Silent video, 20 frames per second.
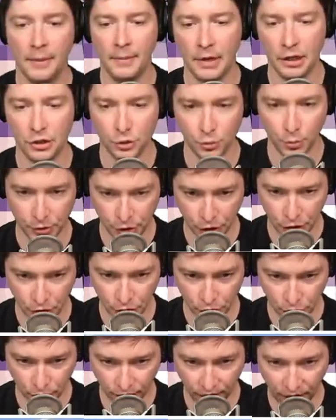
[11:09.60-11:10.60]
gonna switch into
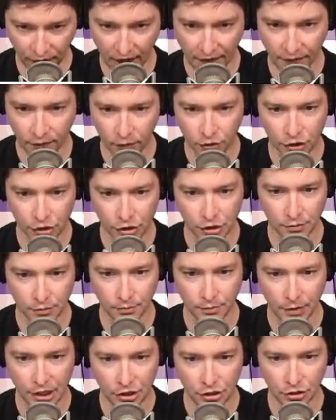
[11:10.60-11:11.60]
survival just to
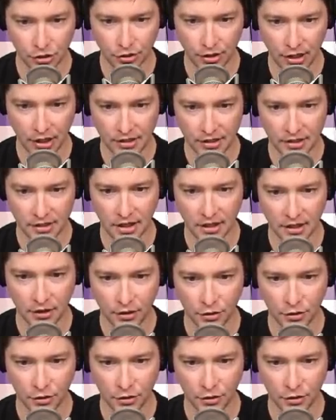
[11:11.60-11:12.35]
make sure that it's not a